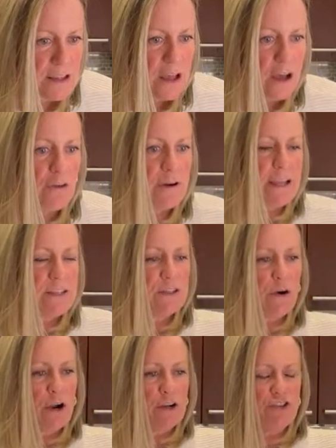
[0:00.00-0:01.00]
All right, so
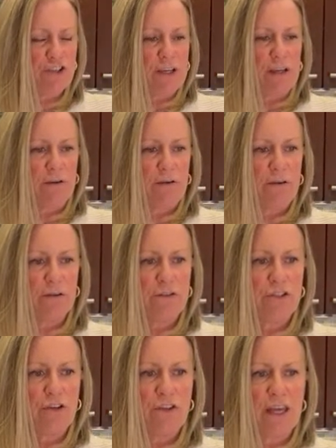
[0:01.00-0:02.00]
Archie,
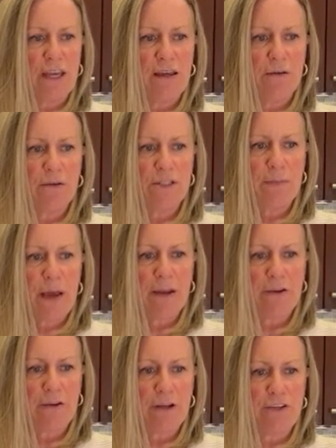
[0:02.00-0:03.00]
do you think it's
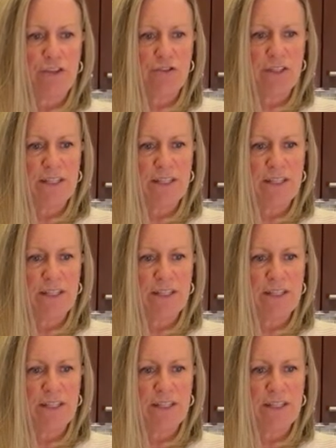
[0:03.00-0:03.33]
better? Because you just